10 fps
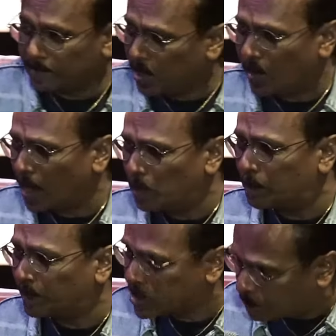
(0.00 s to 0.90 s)
No, I will
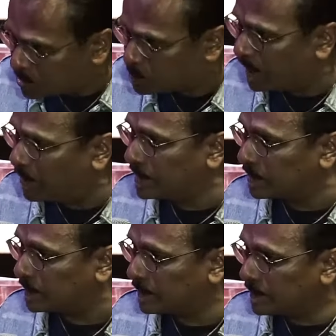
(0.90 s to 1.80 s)
preach prosperity.
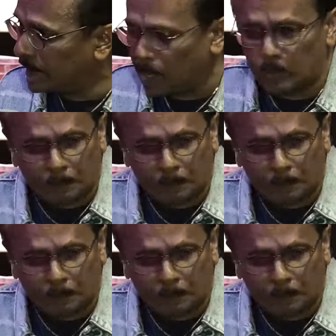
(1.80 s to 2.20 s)
I will